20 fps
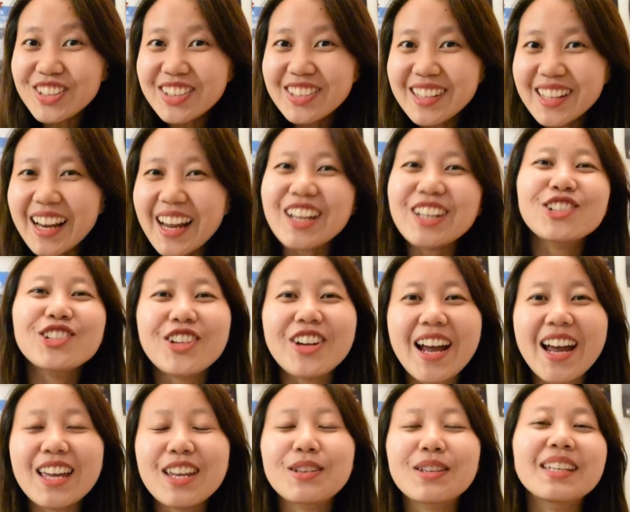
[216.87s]
that I
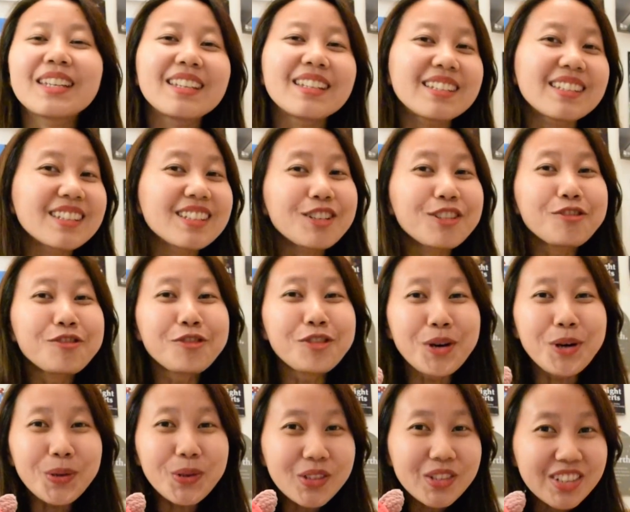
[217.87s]
tried is the
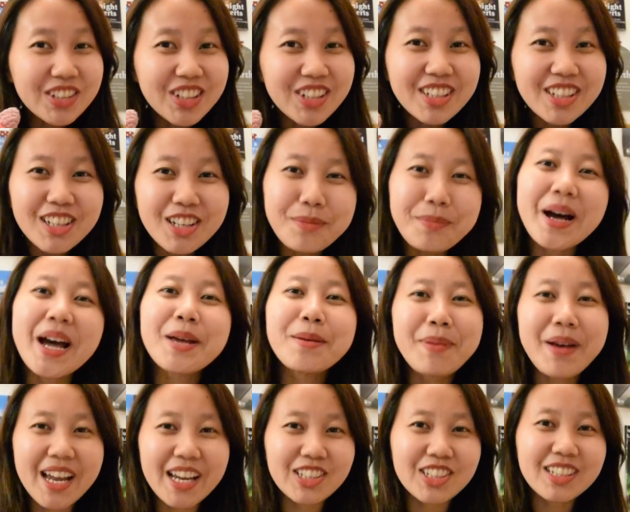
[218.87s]
Rose Turtle by
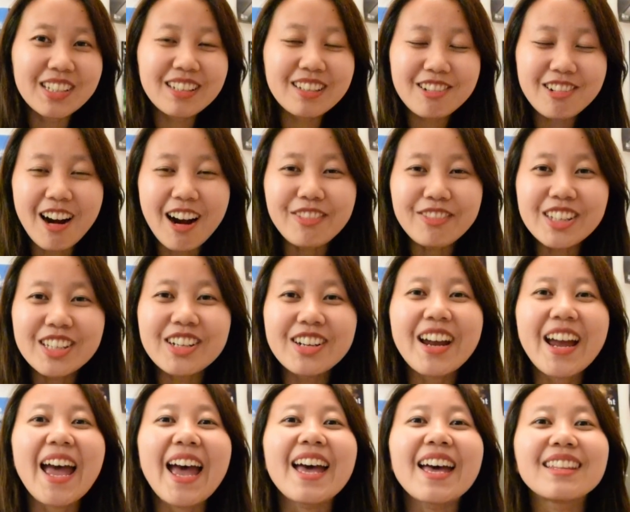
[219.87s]
Passionate Crafter,
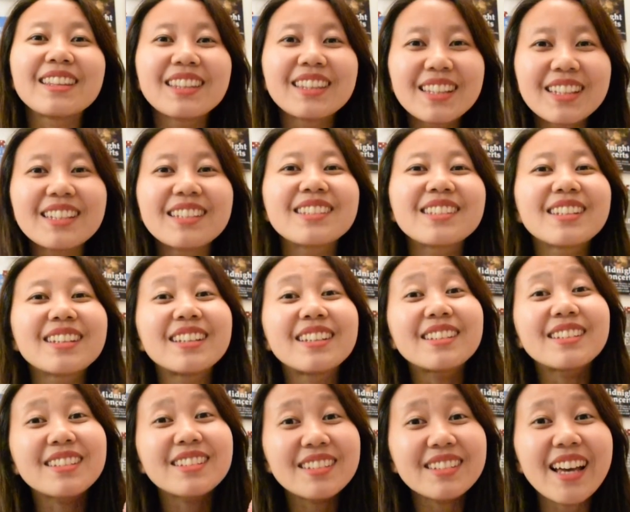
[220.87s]
and this is
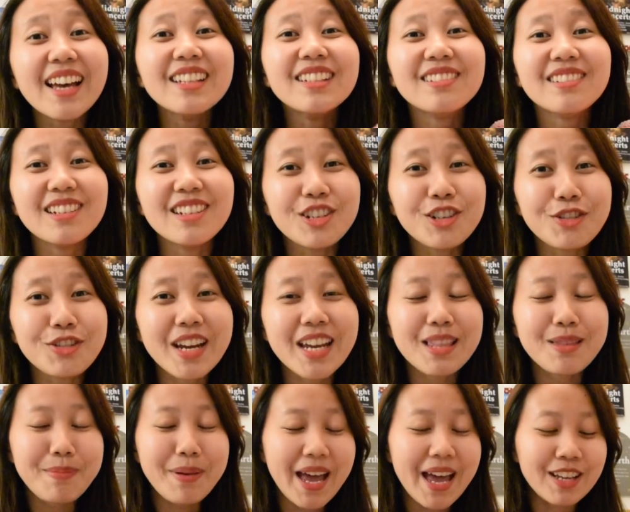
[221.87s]
such a great
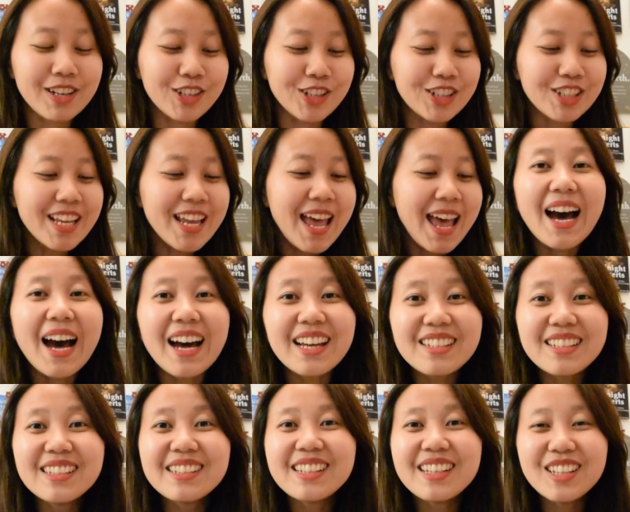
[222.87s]
pattern. I
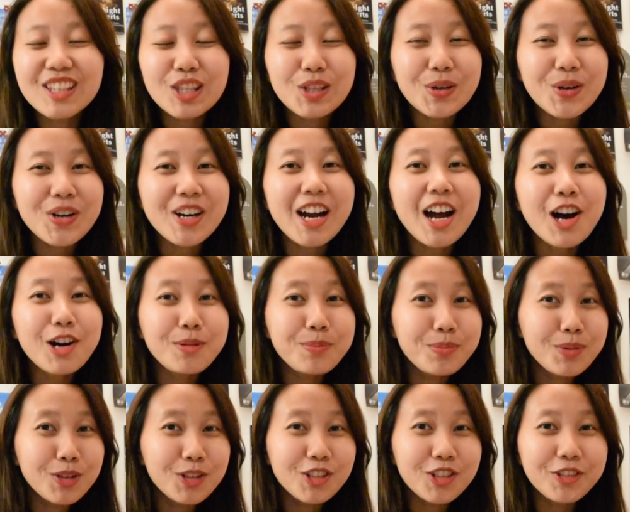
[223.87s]
just adore how
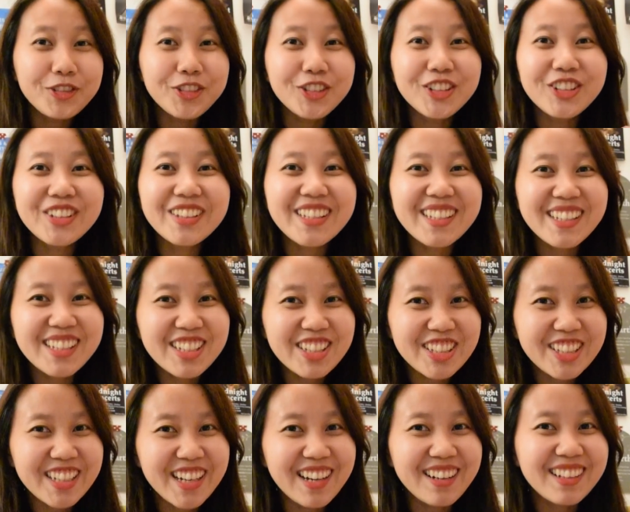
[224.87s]
beautiful this
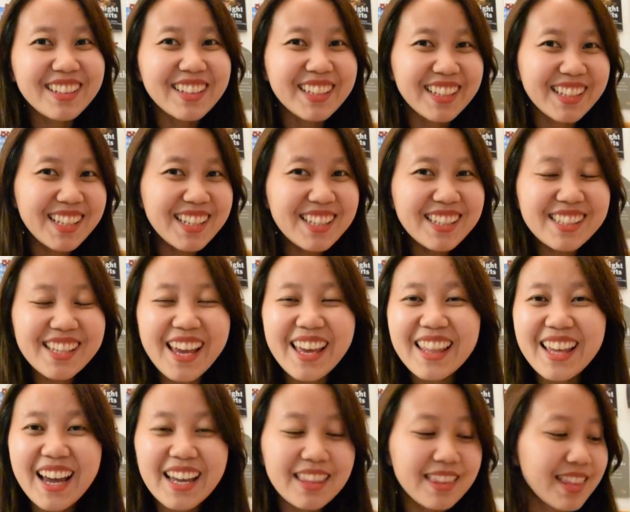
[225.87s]
shell is, and
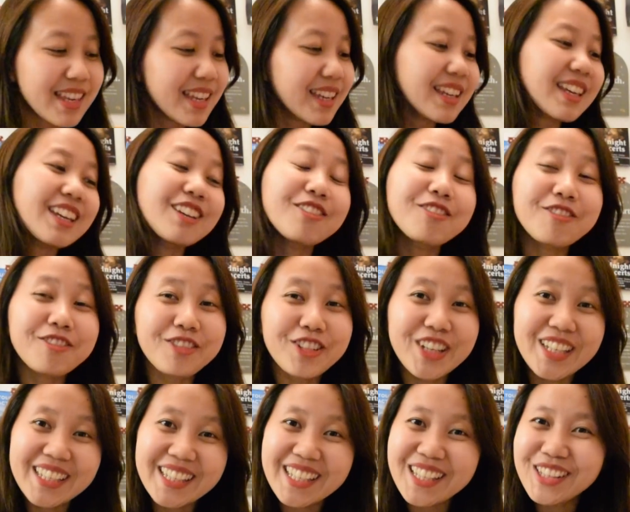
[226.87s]
I think it
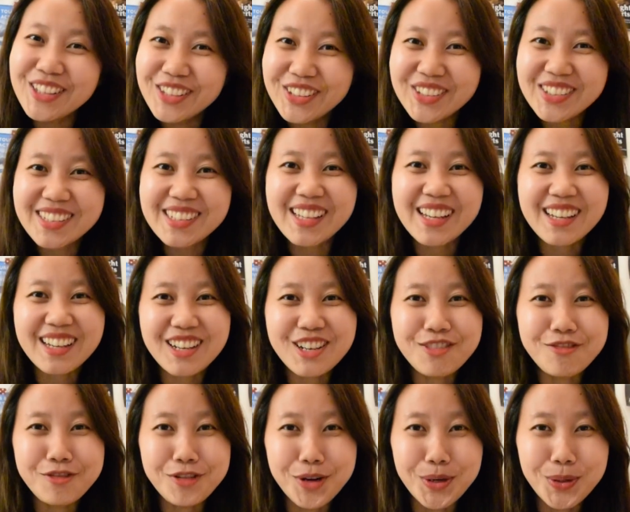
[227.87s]
really looks like a
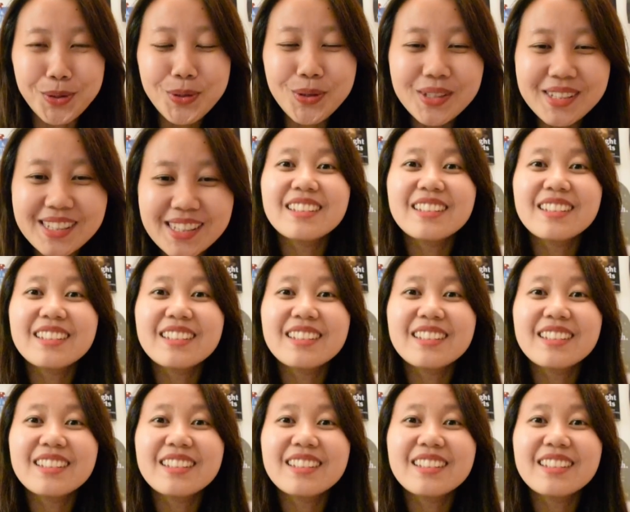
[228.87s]
rose.